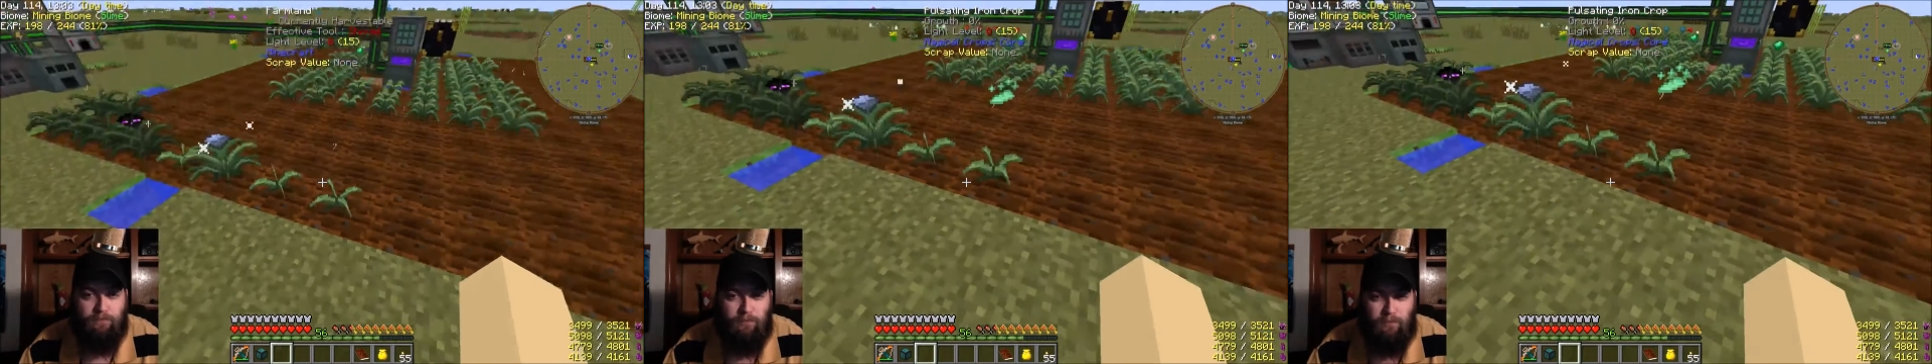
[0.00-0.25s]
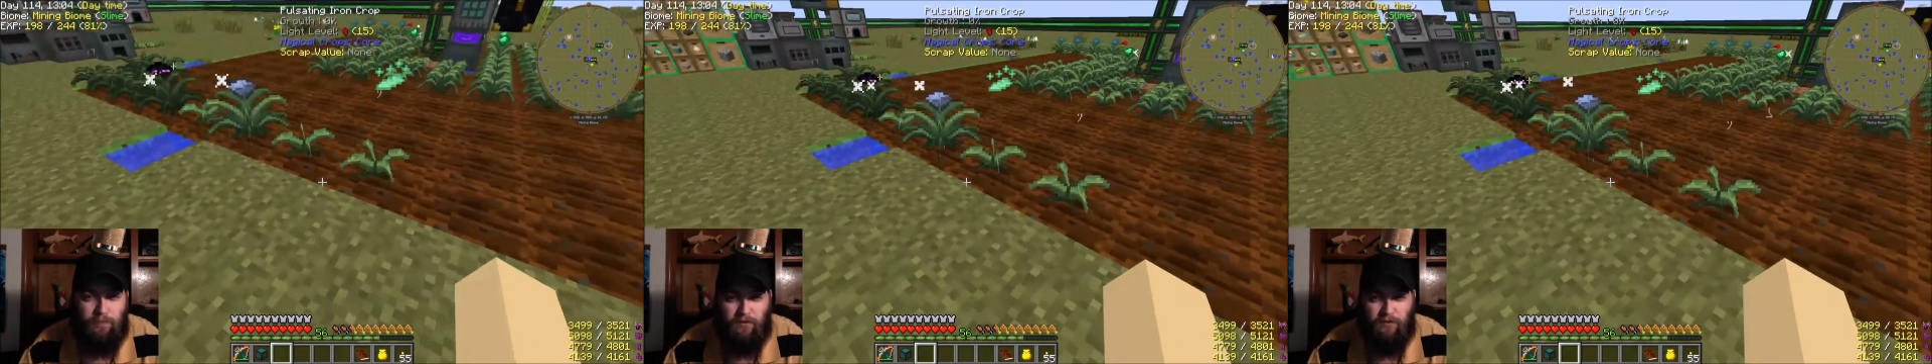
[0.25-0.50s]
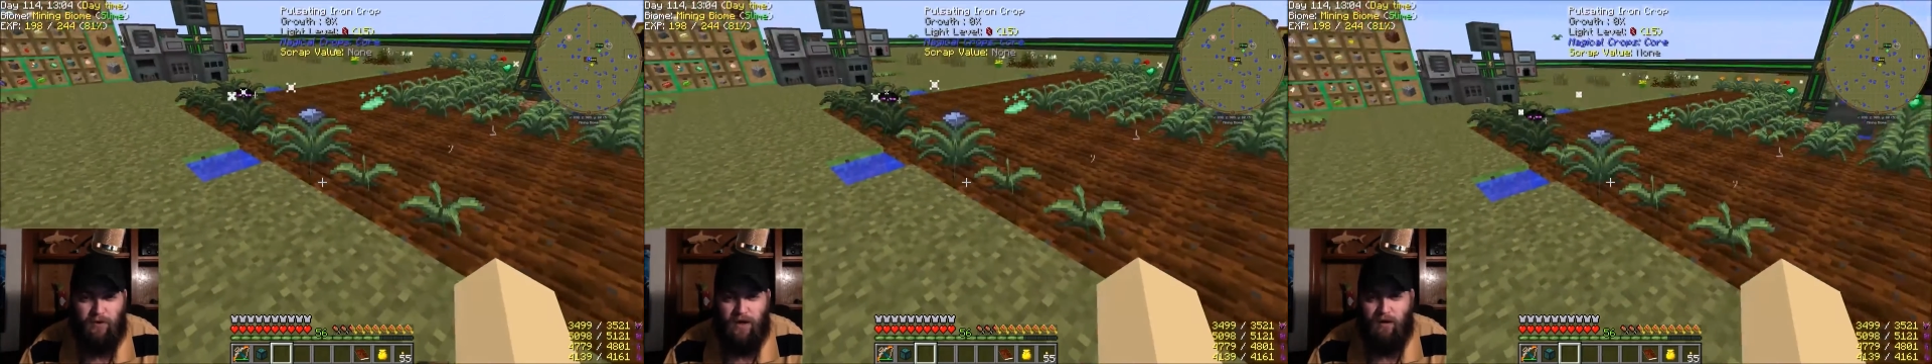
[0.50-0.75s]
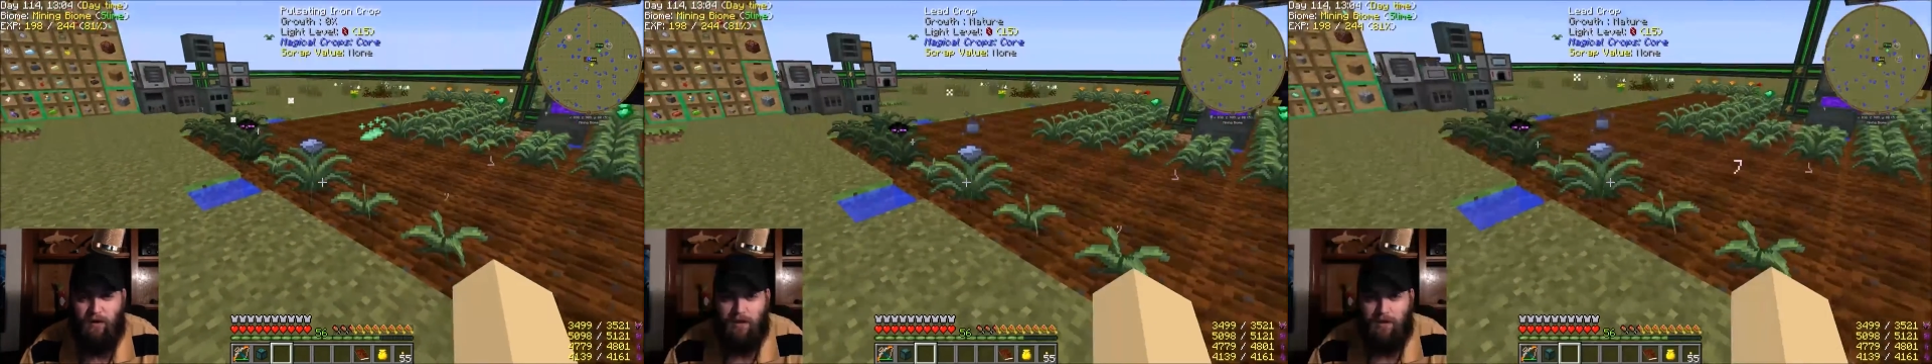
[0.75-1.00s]
But for now,
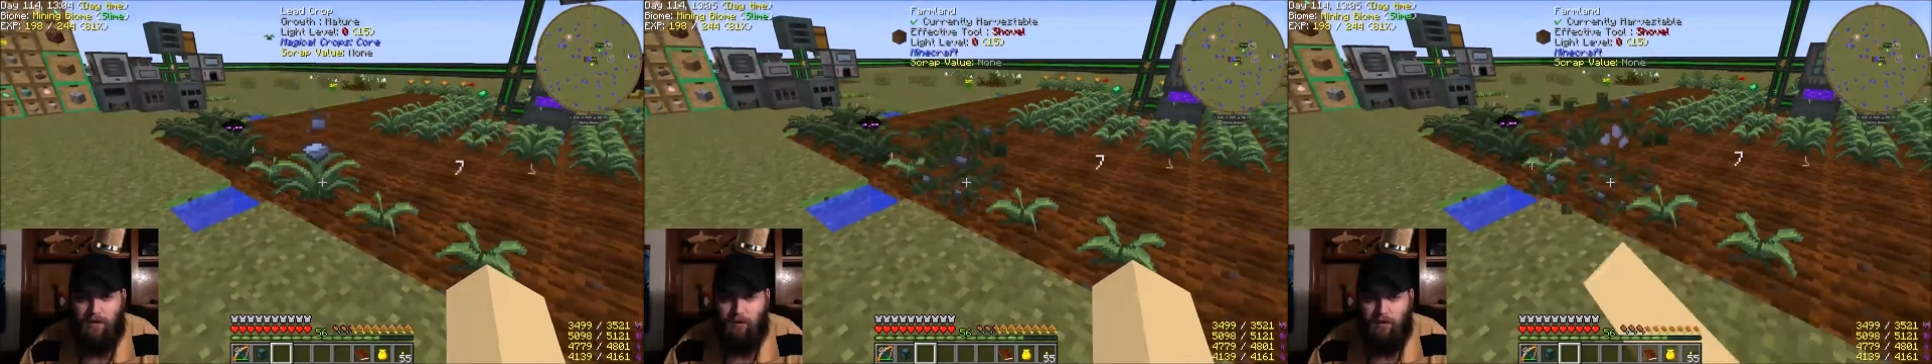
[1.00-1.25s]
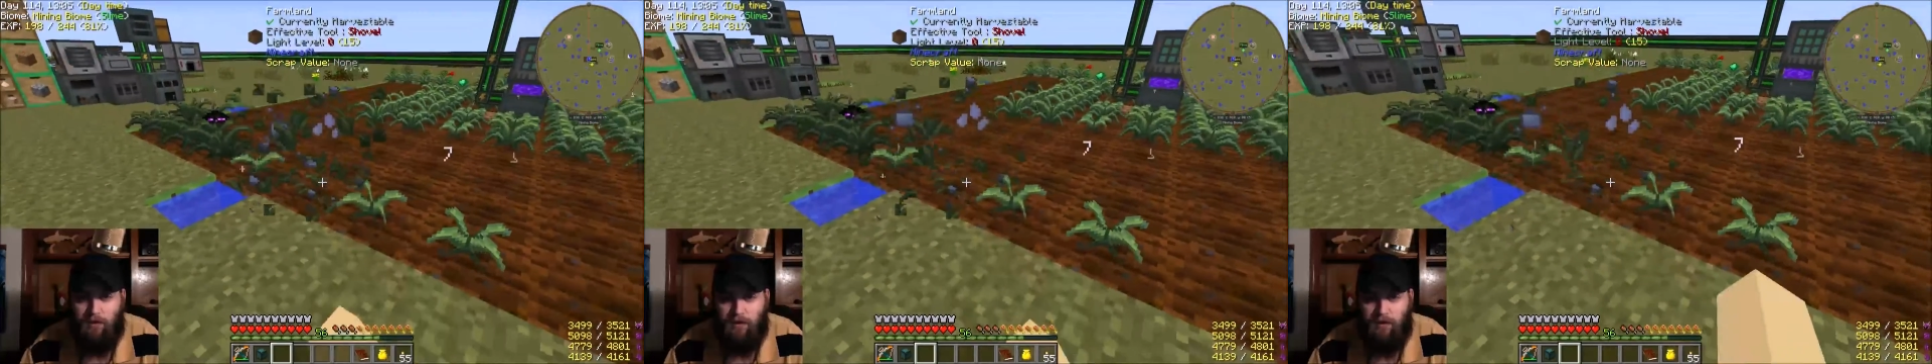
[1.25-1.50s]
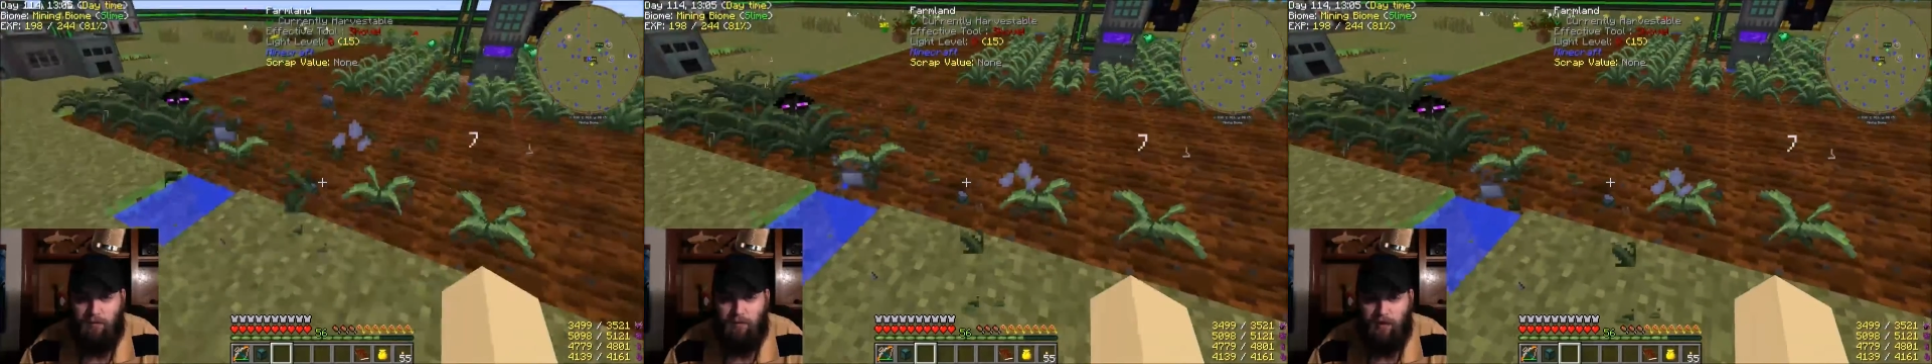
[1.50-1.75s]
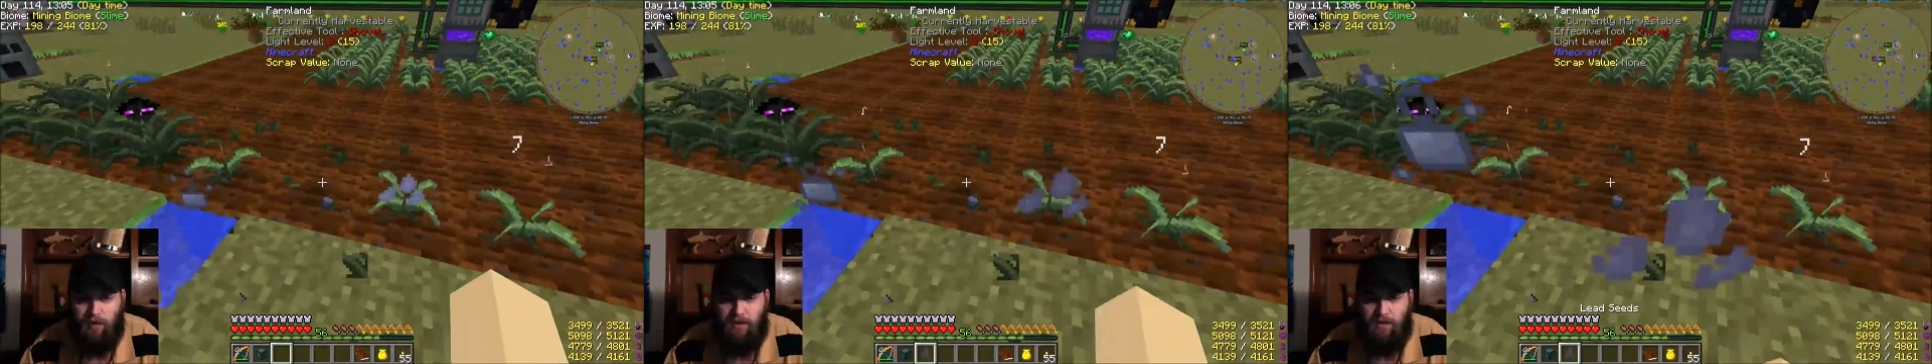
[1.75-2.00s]
I think we're gonna
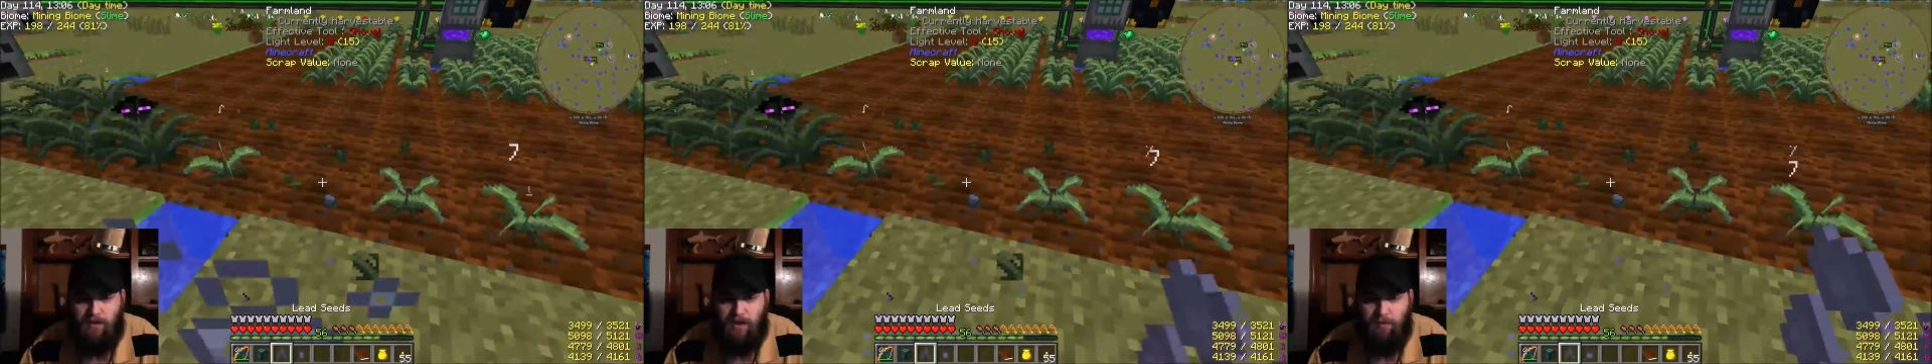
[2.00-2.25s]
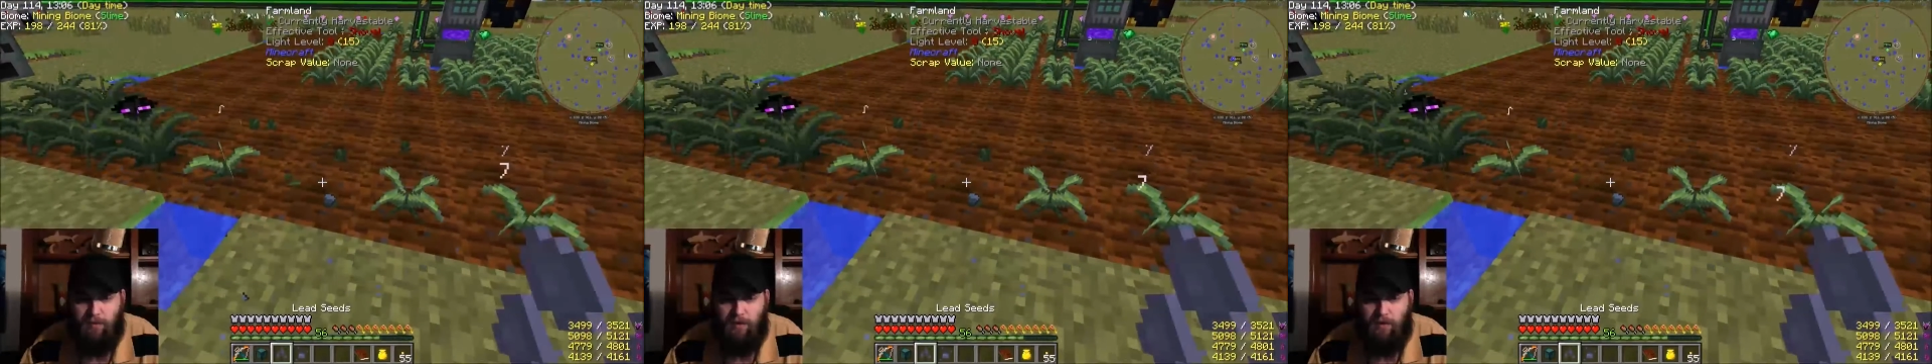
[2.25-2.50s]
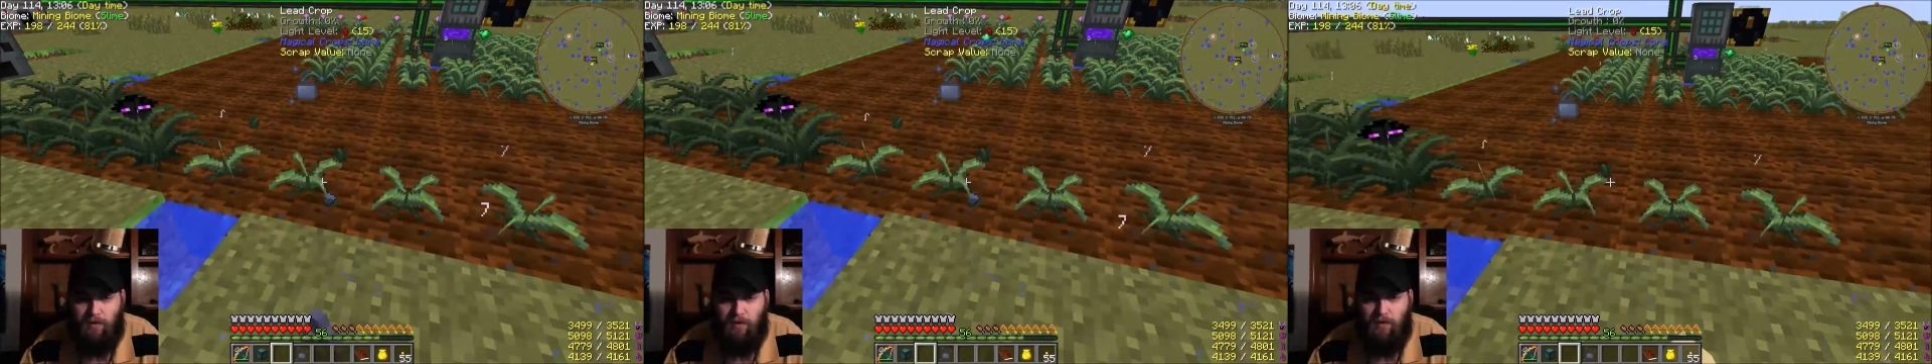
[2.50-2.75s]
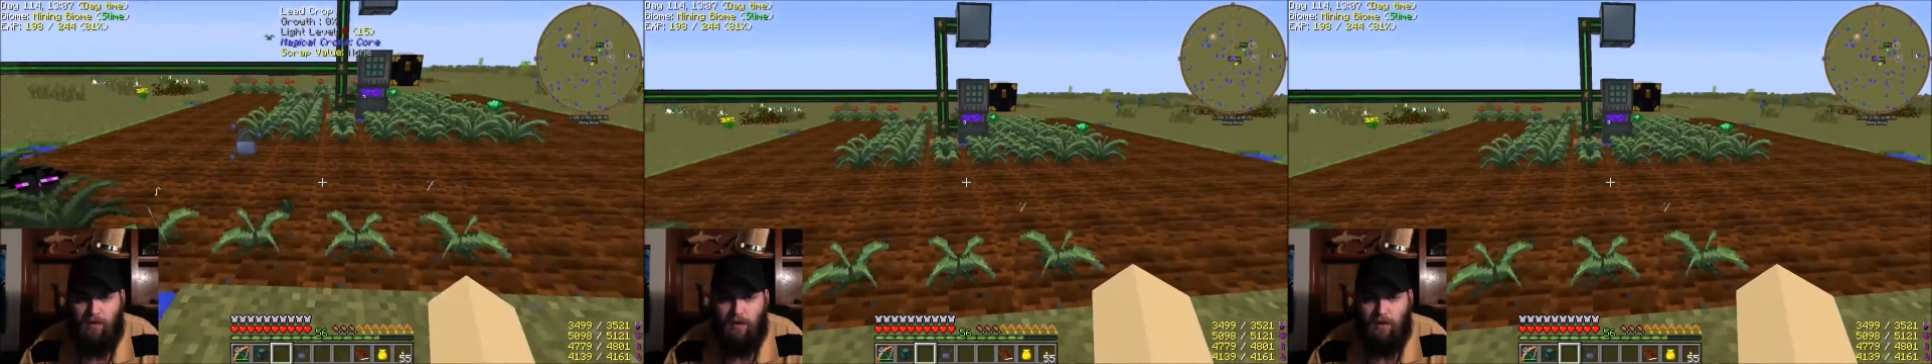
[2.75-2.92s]
completely skip it all